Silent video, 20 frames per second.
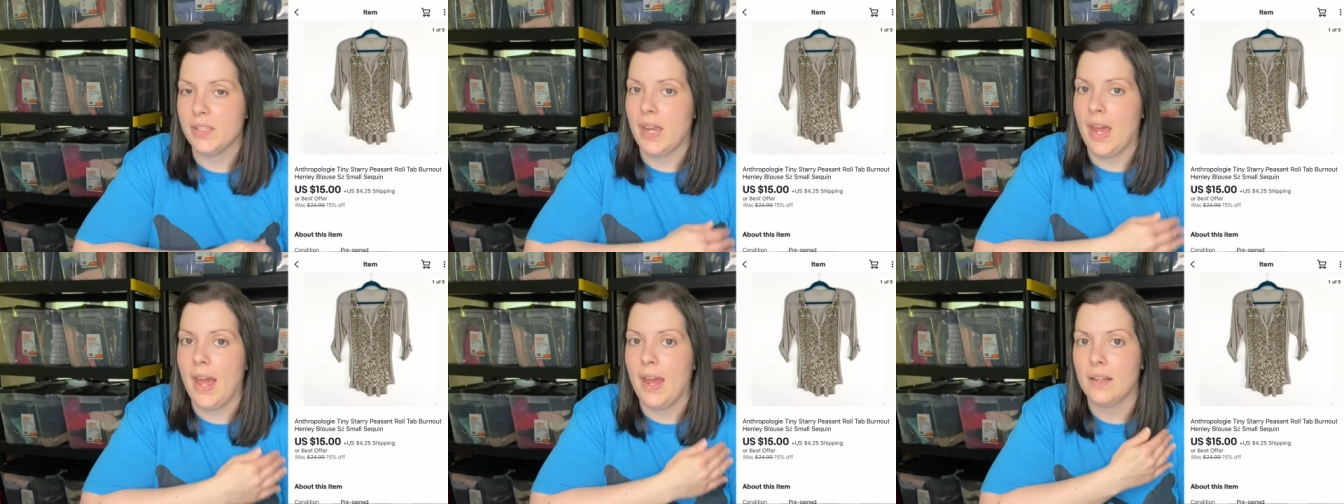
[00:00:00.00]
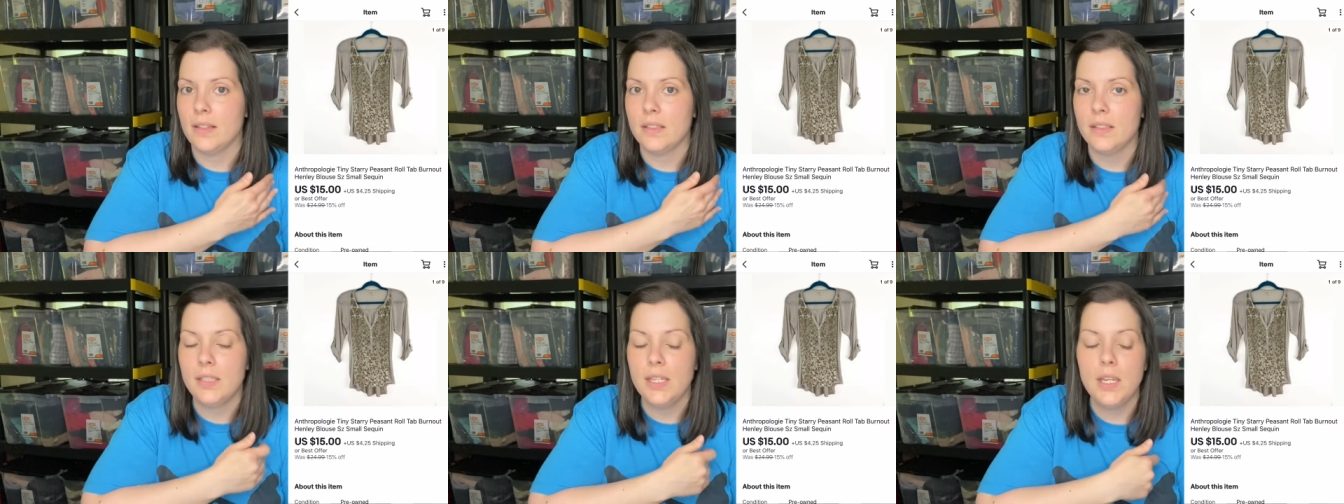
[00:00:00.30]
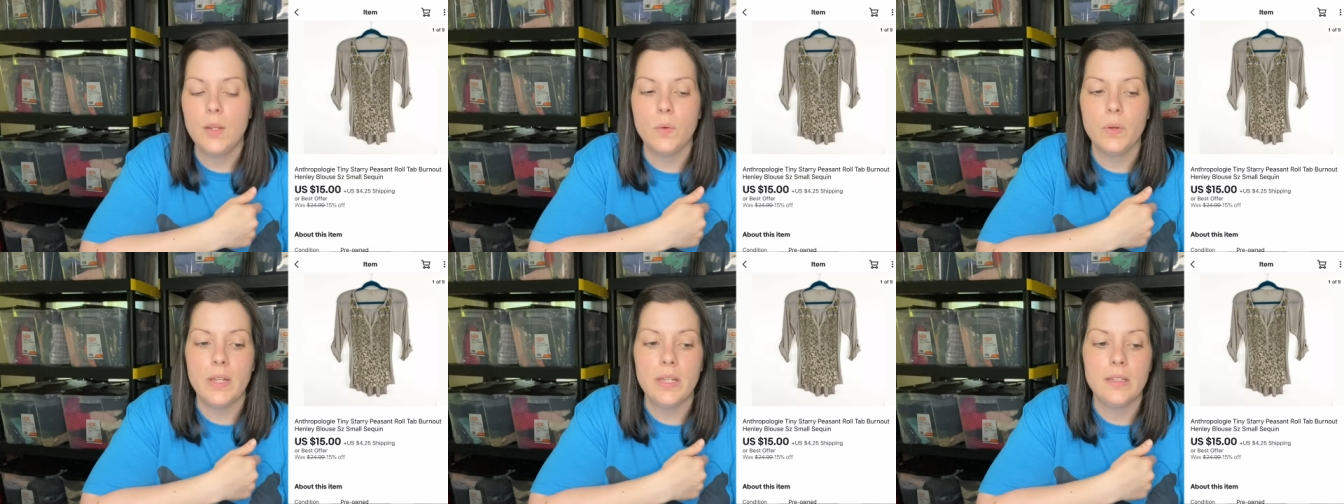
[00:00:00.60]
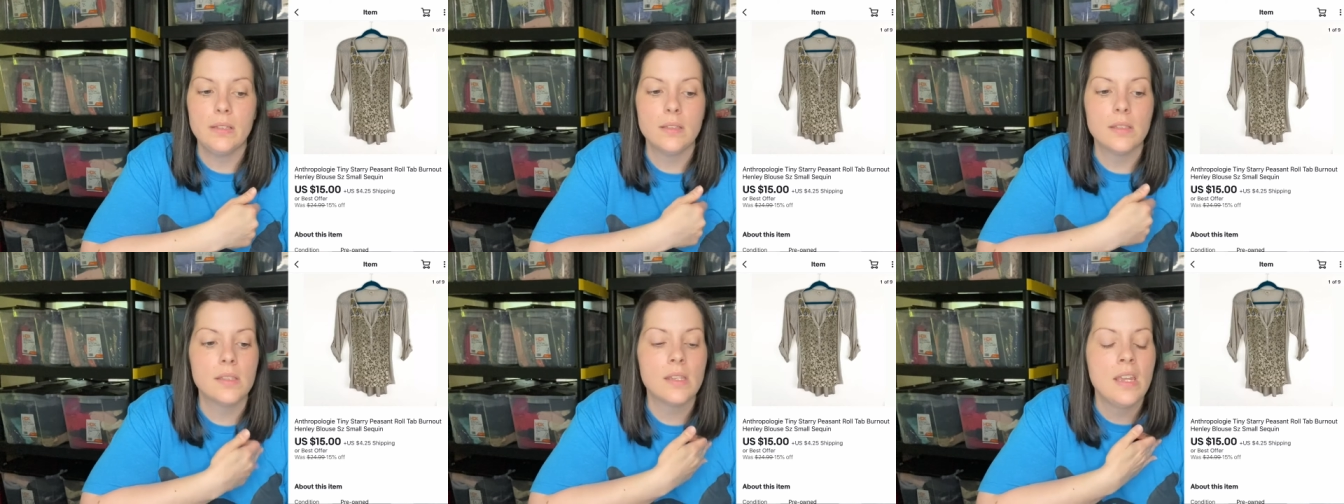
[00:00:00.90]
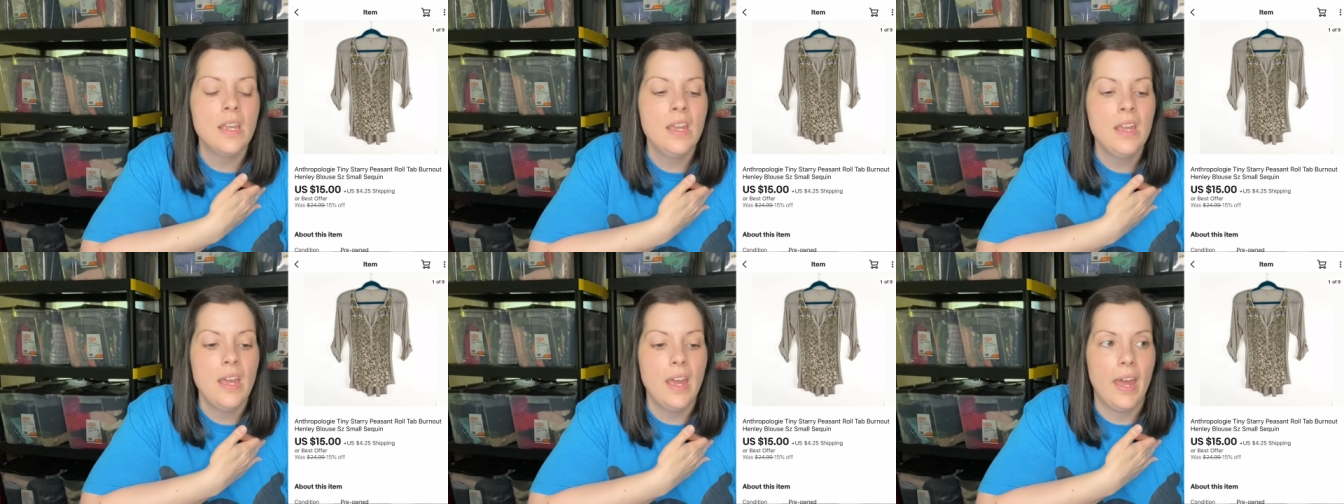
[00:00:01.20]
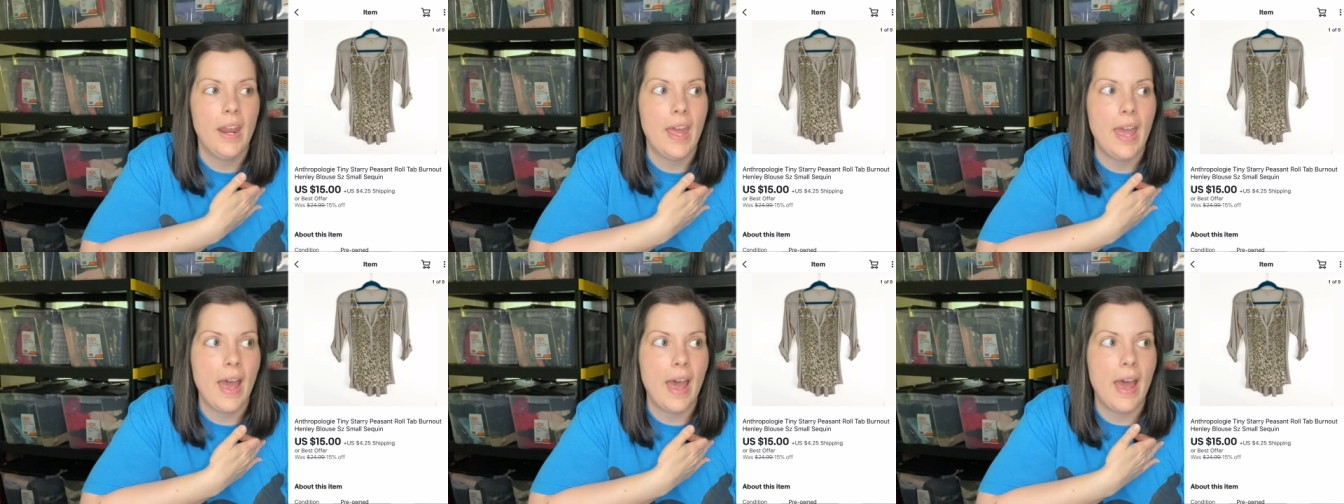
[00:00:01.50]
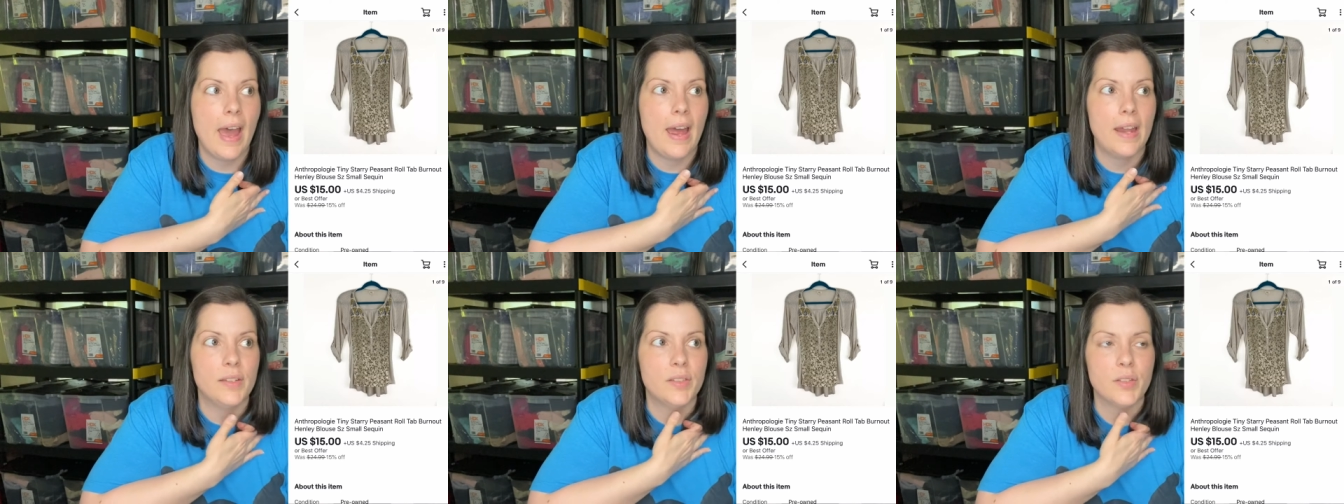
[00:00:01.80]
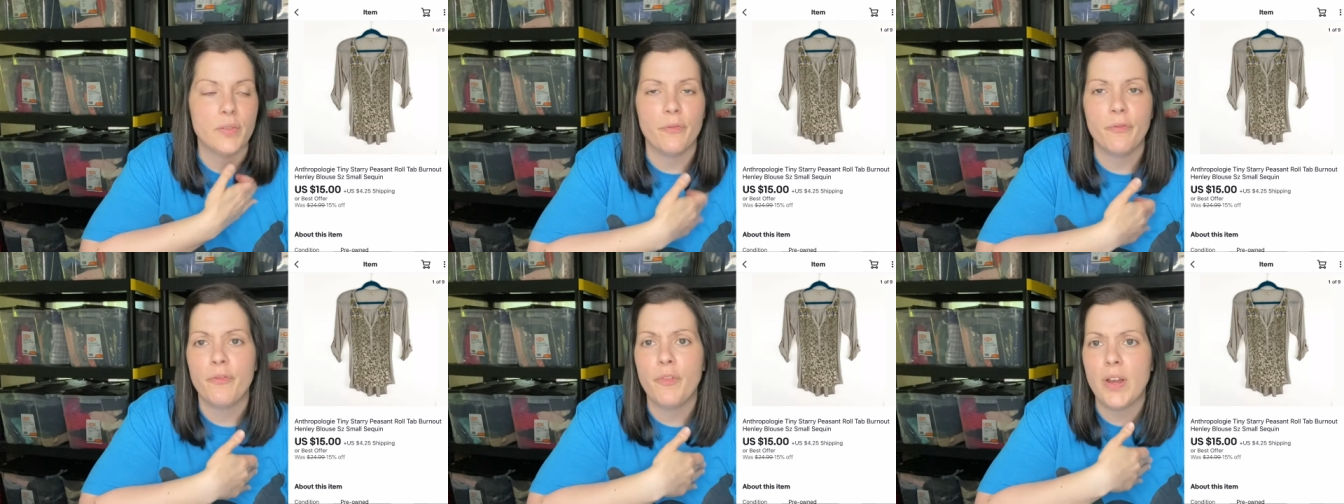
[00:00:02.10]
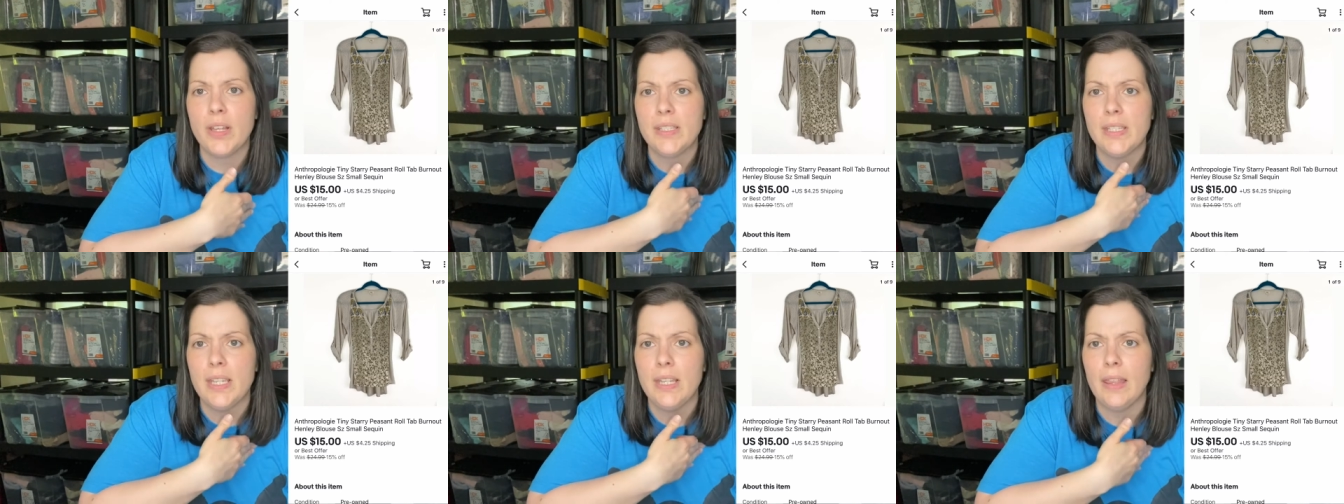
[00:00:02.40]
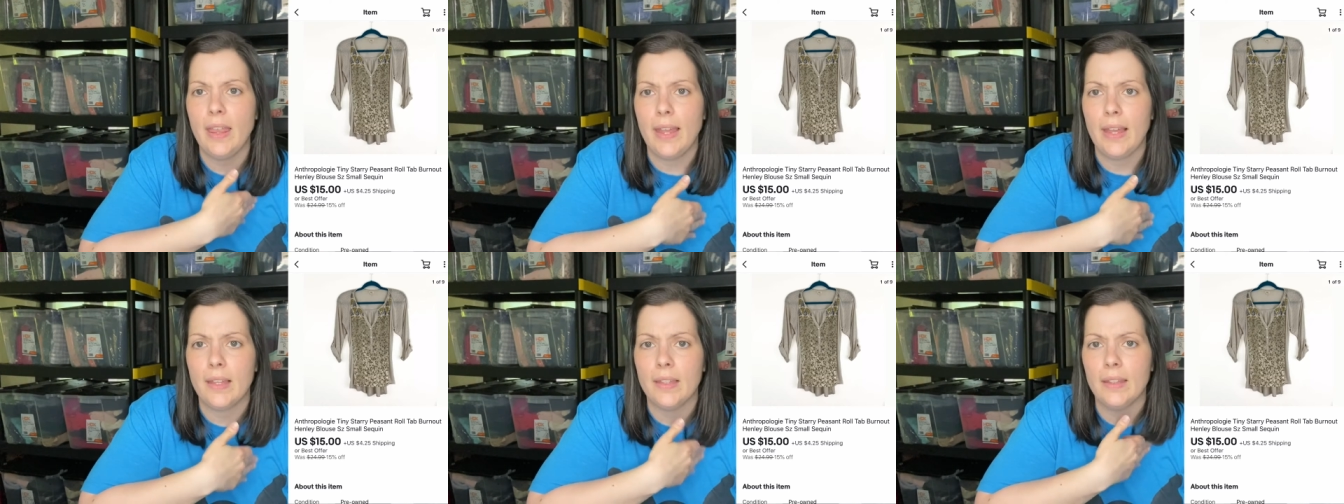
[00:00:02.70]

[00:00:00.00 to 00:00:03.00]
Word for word: It had sequins, it had some fuzzy like